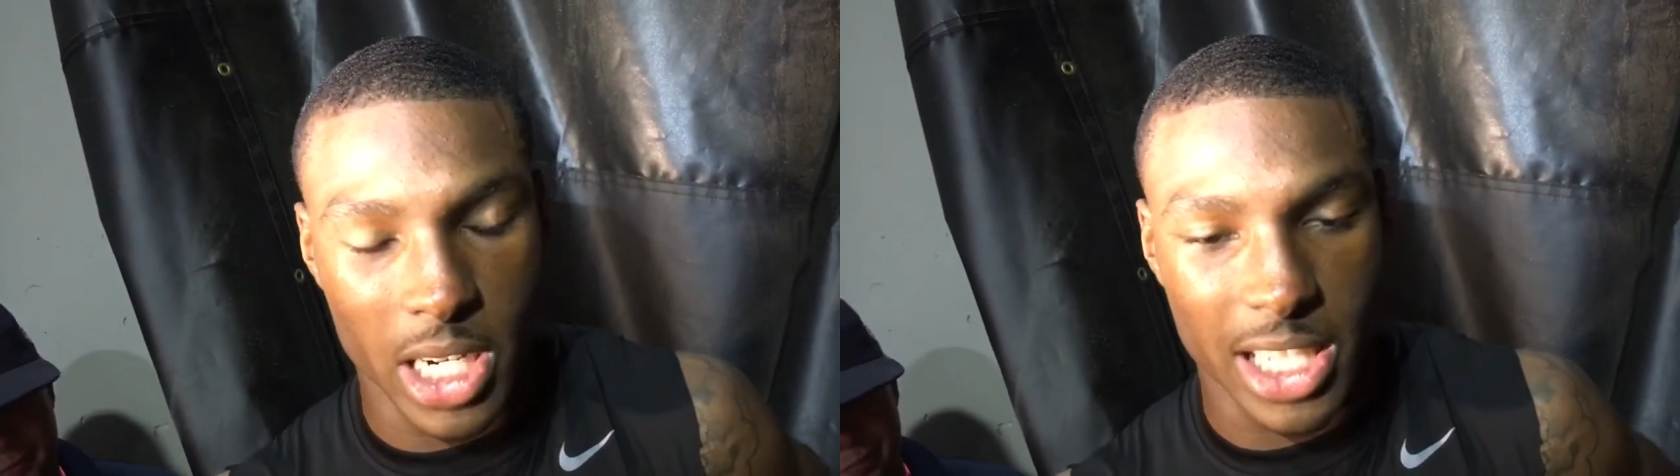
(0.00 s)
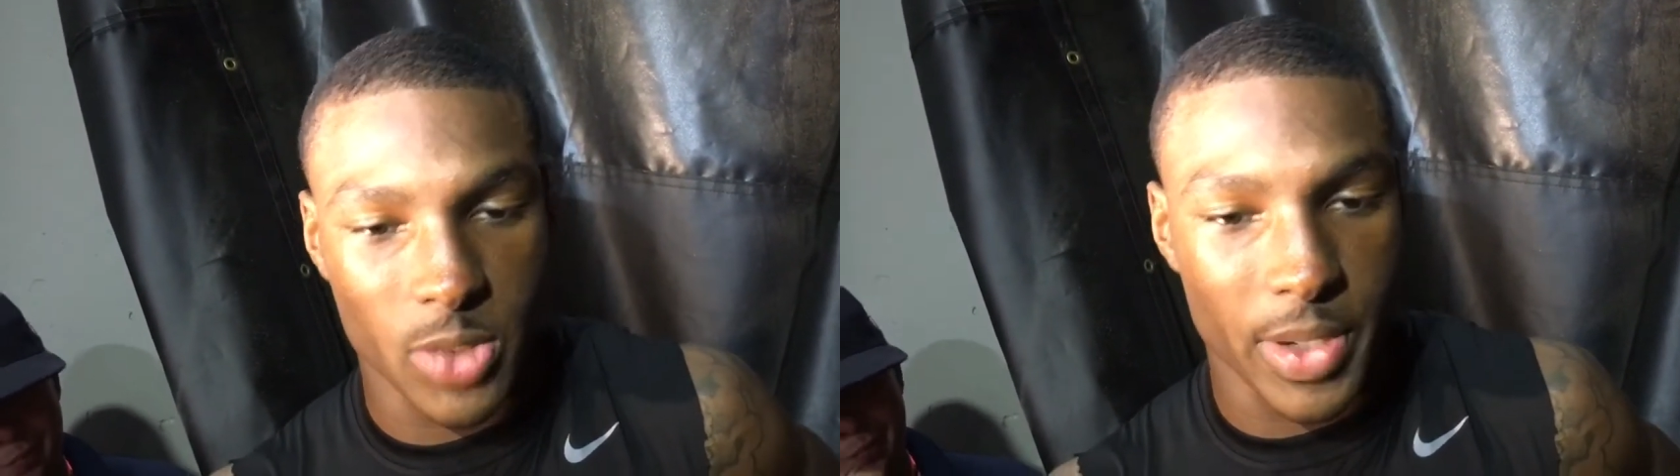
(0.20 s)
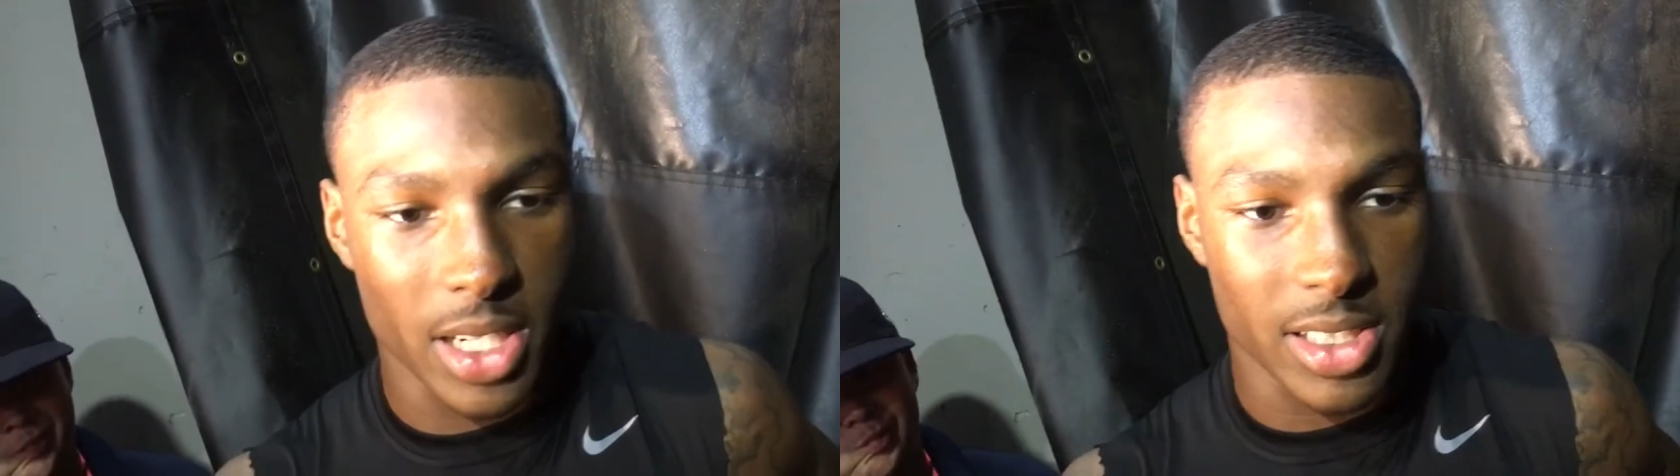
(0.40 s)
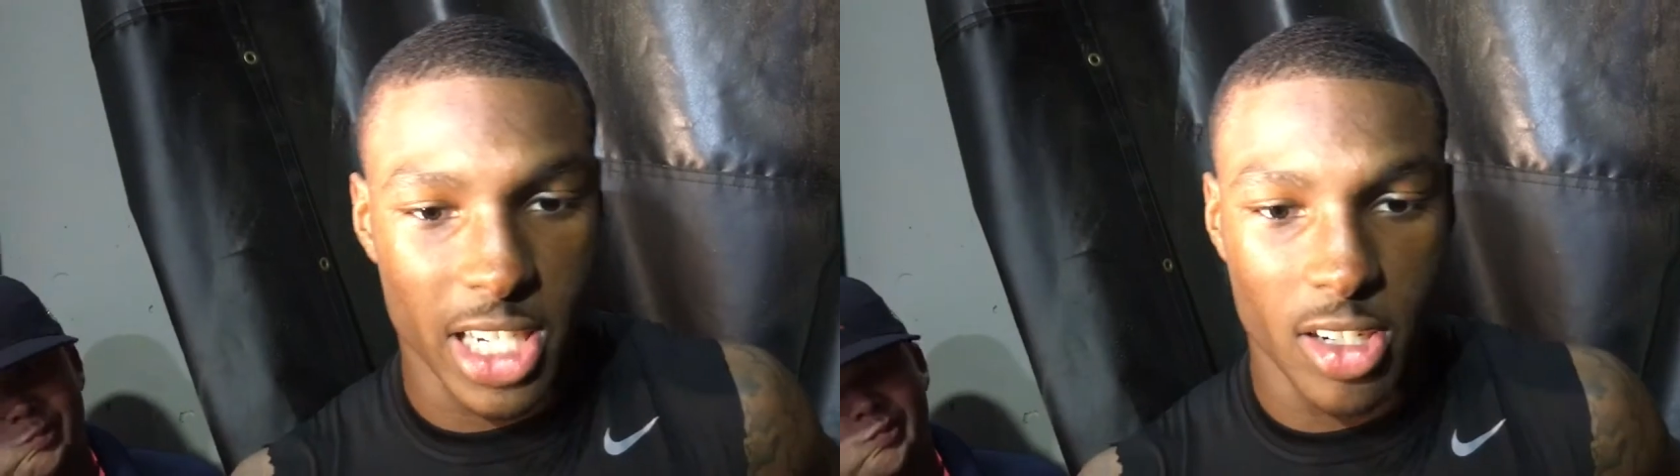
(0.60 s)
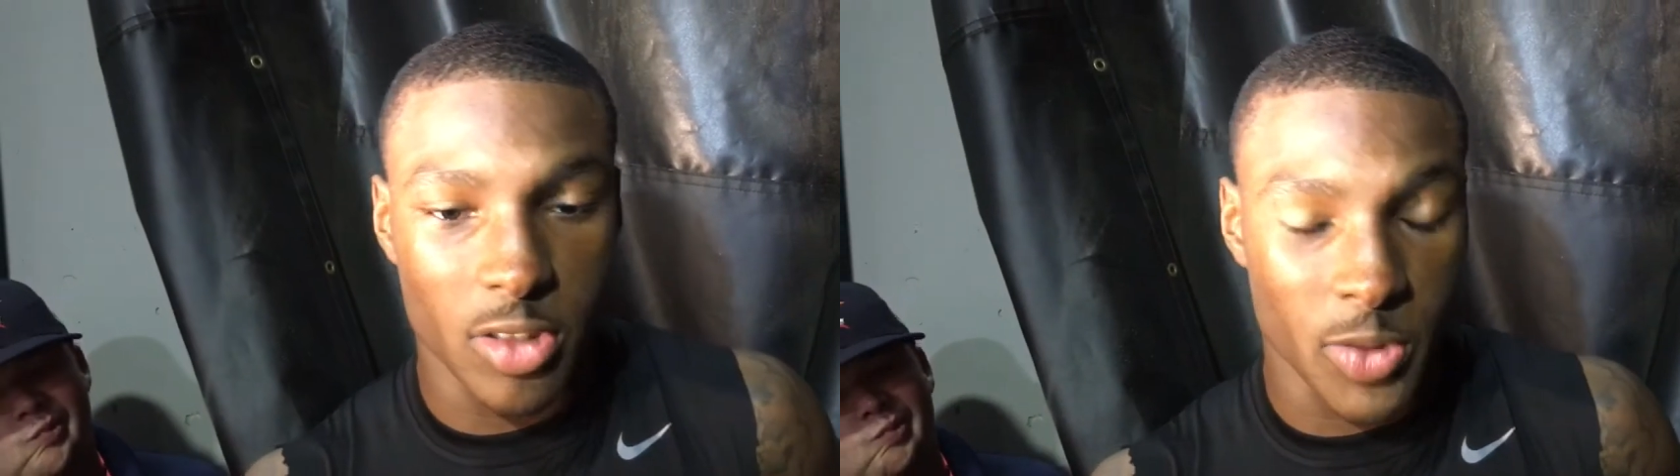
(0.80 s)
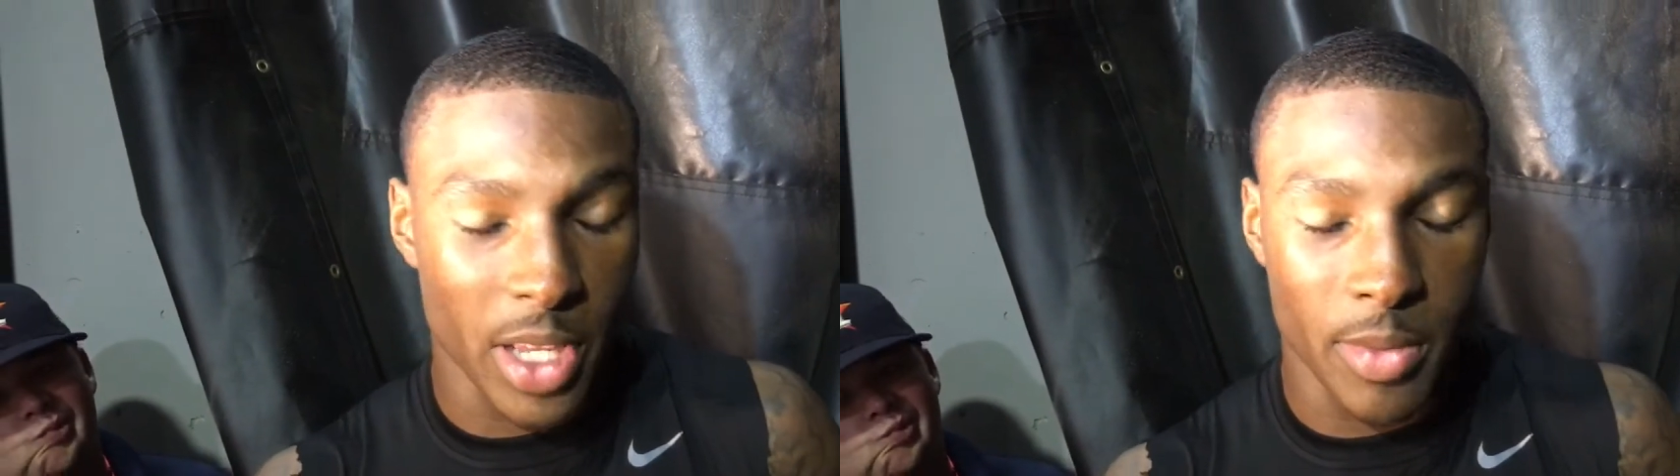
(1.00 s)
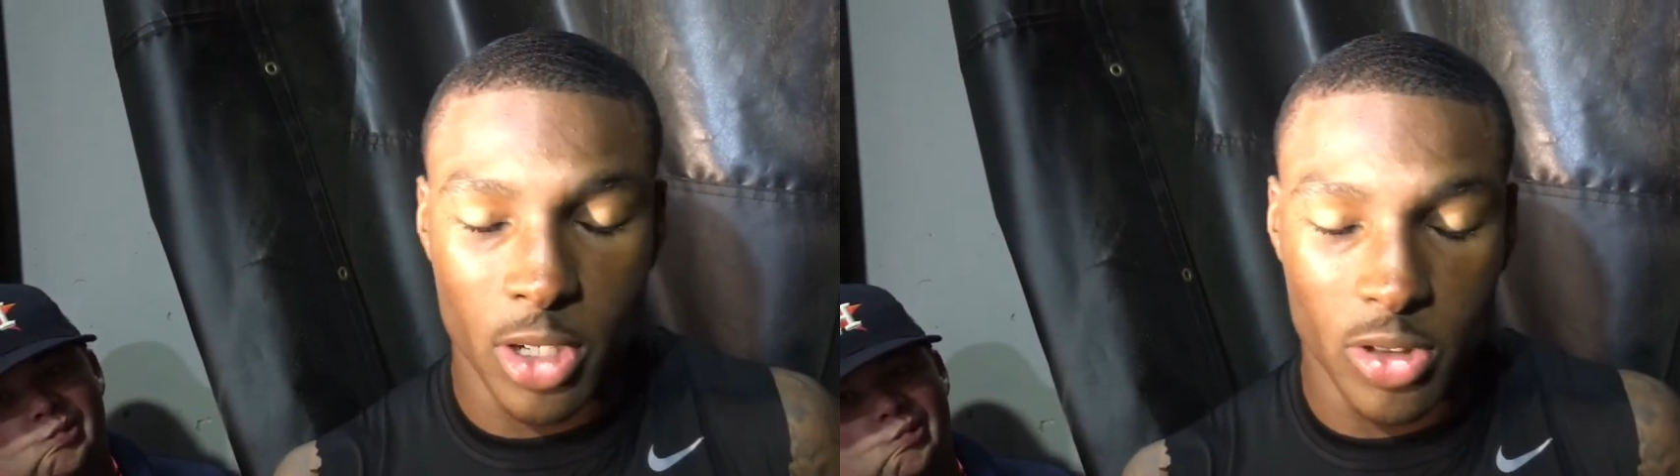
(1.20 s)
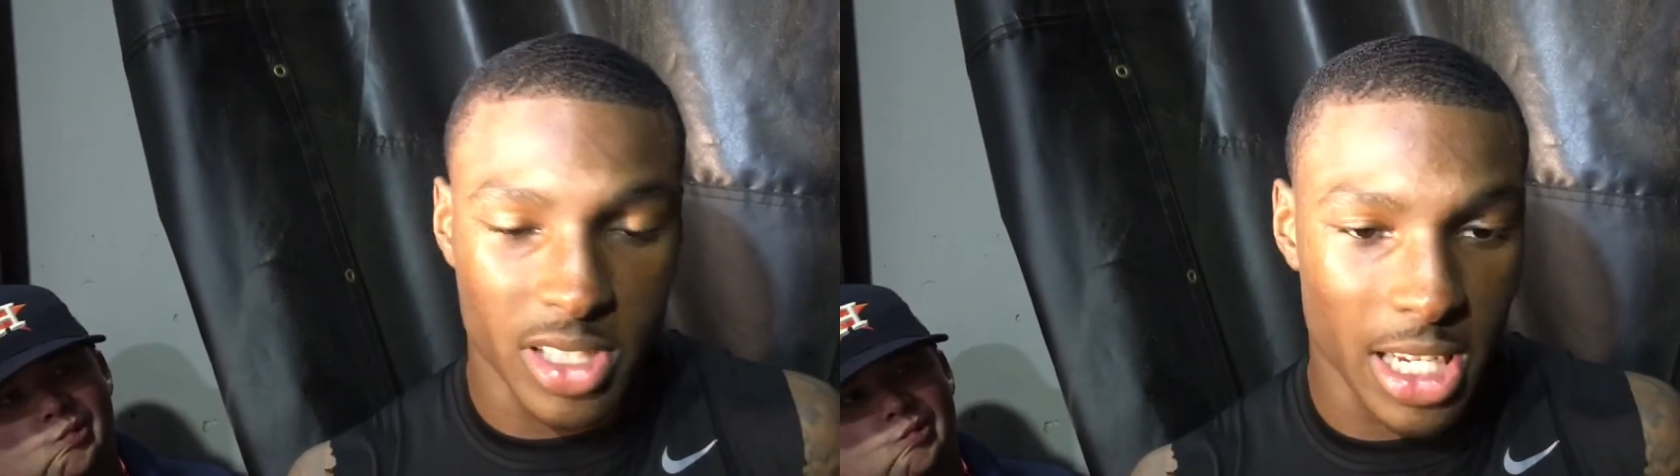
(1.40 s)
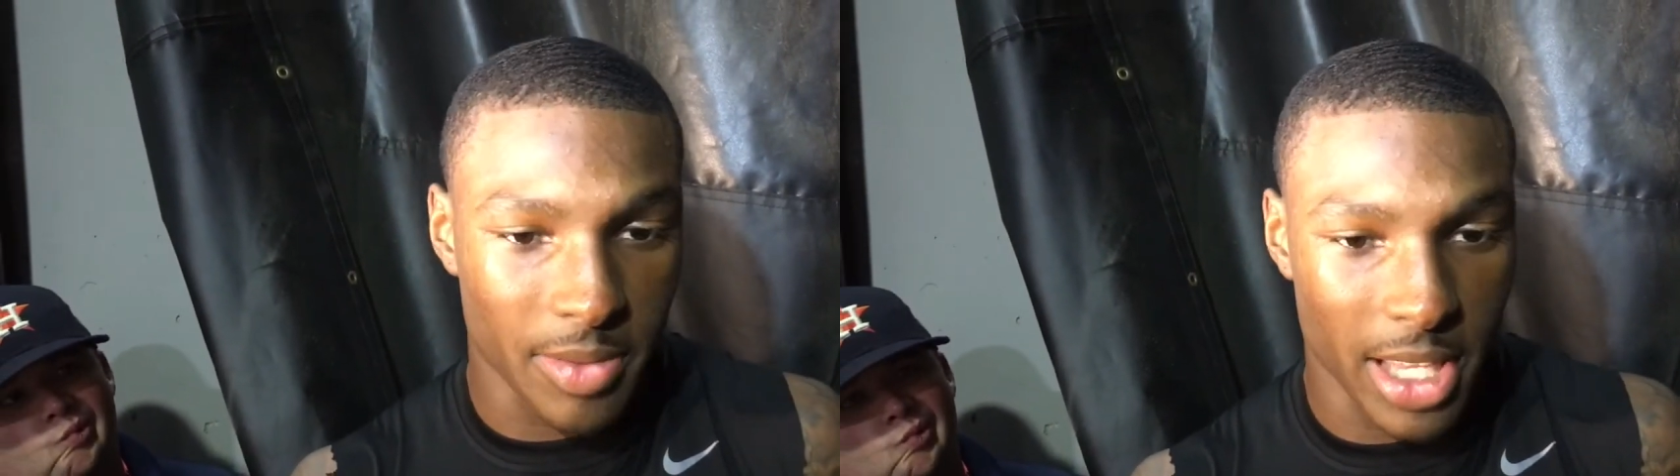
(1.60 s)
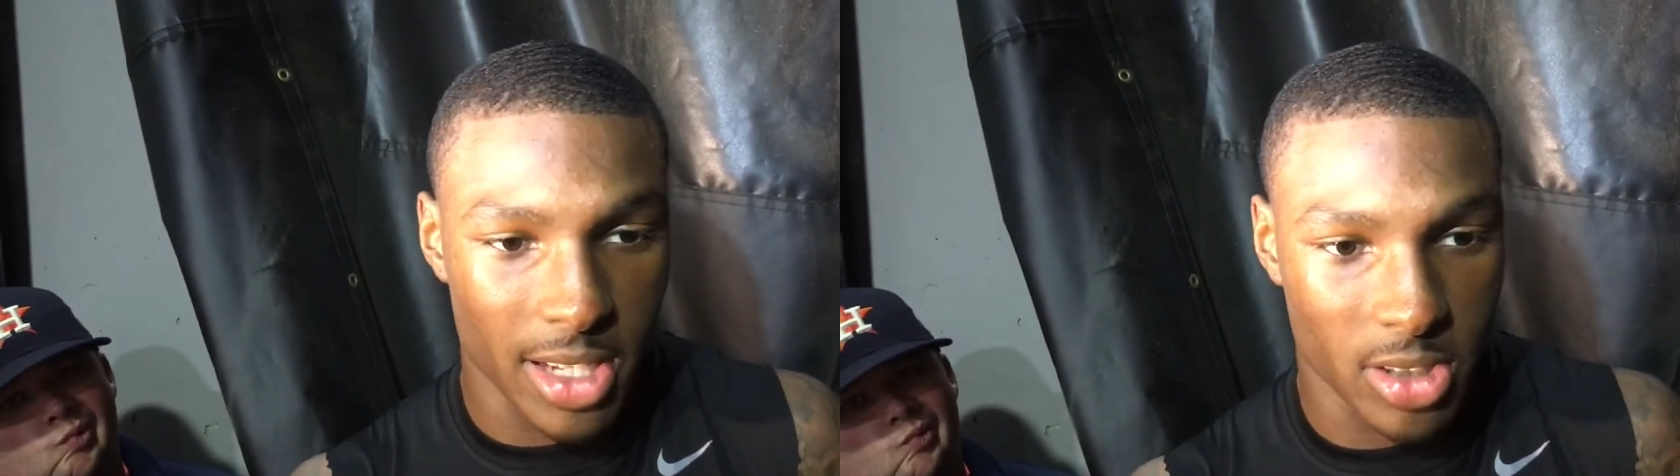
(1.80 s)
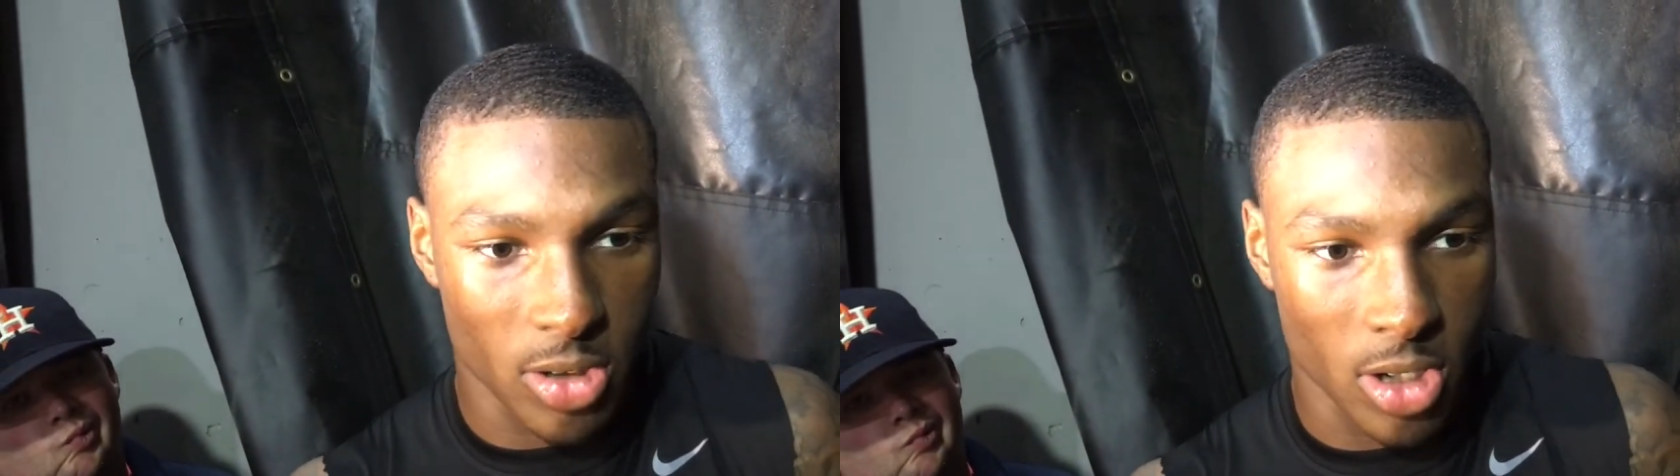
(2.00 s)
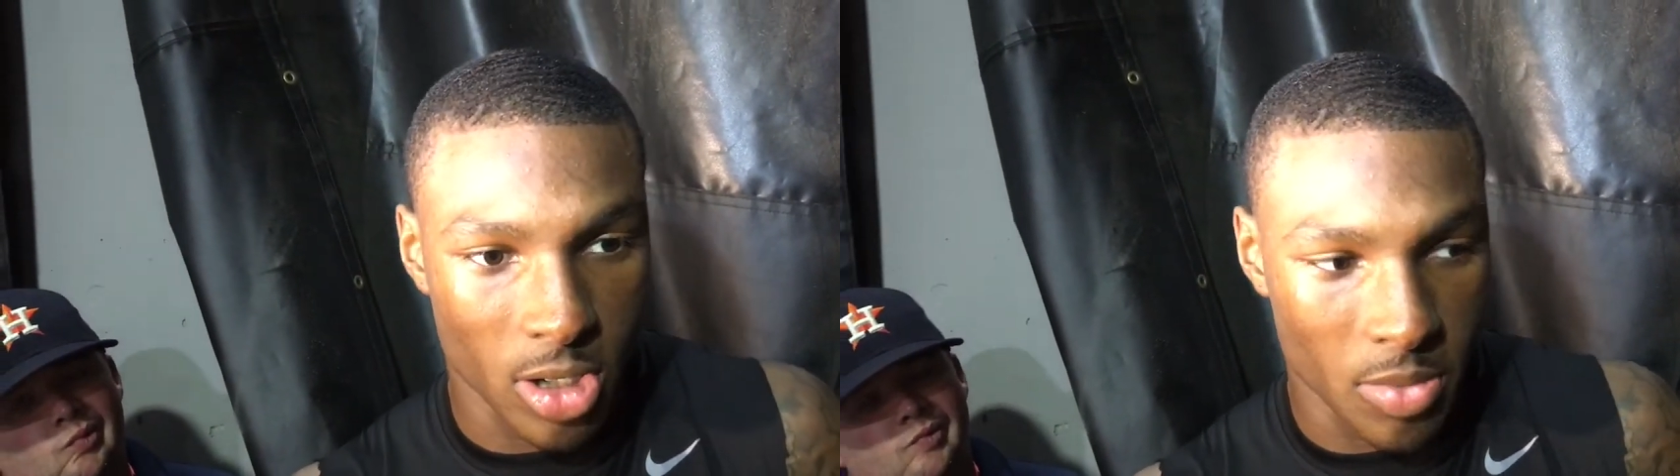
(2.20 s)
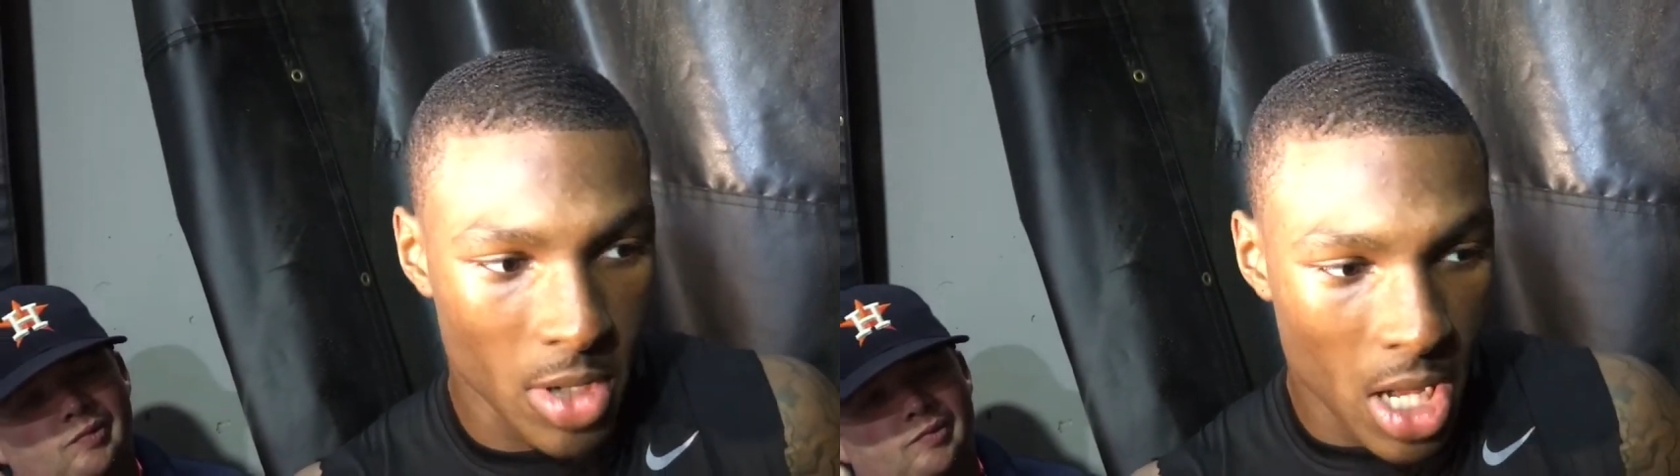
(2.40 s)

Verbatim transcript: and I expected Terry to expect me to do the same thing. So uh,